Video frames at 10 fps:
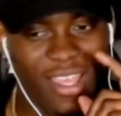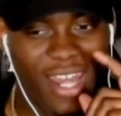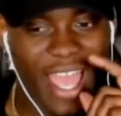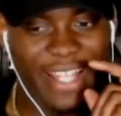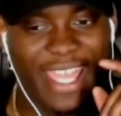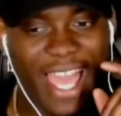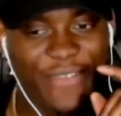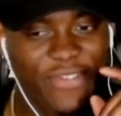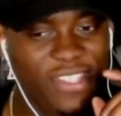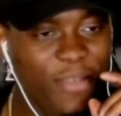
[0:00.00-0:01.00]
Like, they
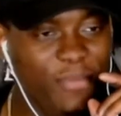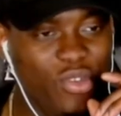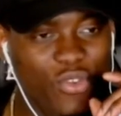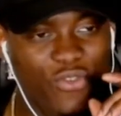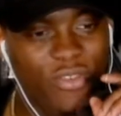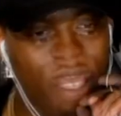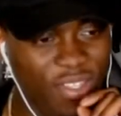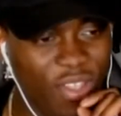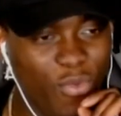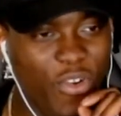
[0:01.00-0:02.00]
have some sort of...
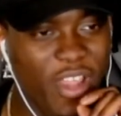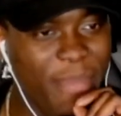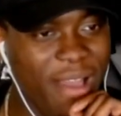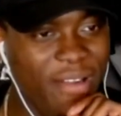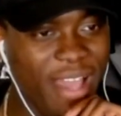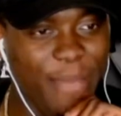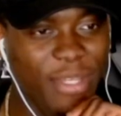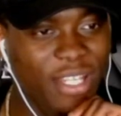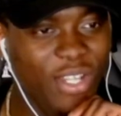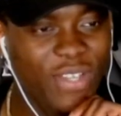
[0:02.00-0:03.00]
Don't worry about it. I
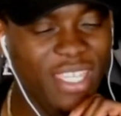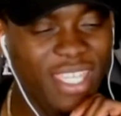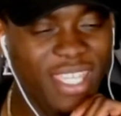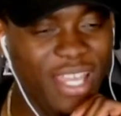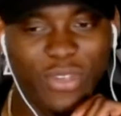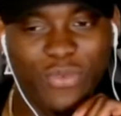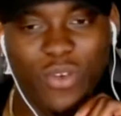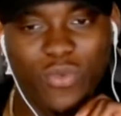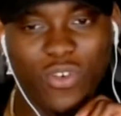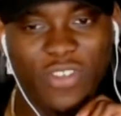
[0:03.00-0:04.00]
mean, low-key, like, we
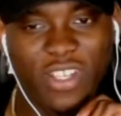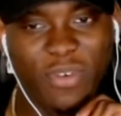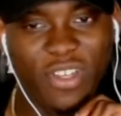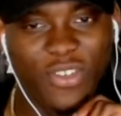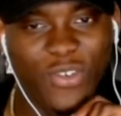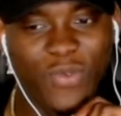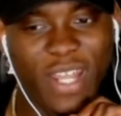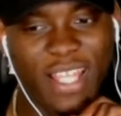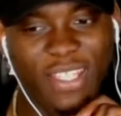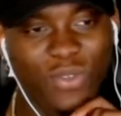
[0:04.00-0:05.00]
weren't worried, but you're the
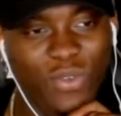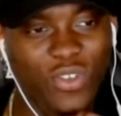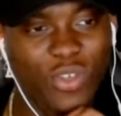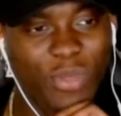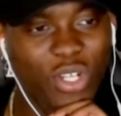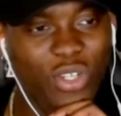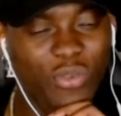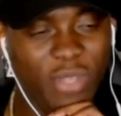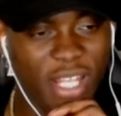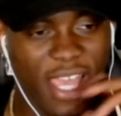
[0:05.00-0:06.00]
one acting all doom and
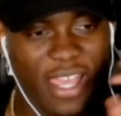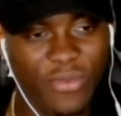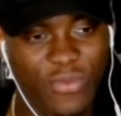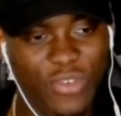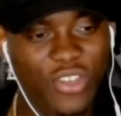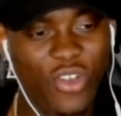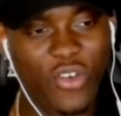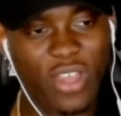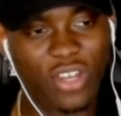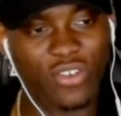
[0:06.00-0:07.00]
gloomy. Like, what you got
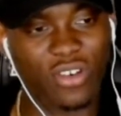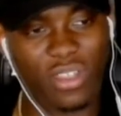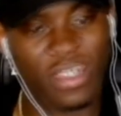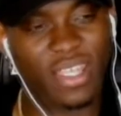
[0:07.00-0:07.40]
going on?